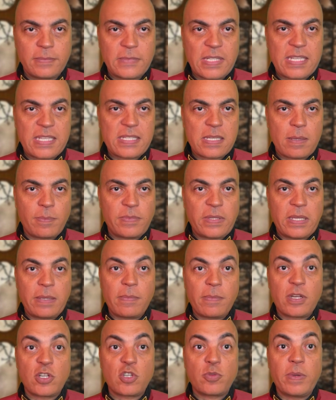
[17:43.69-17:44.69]
There's something
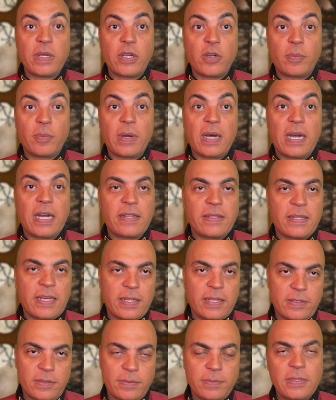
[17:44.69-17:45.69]
much bigger behind
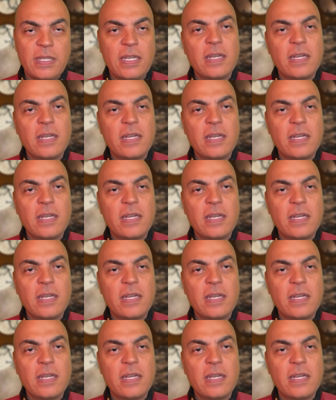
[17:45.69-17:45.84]
that.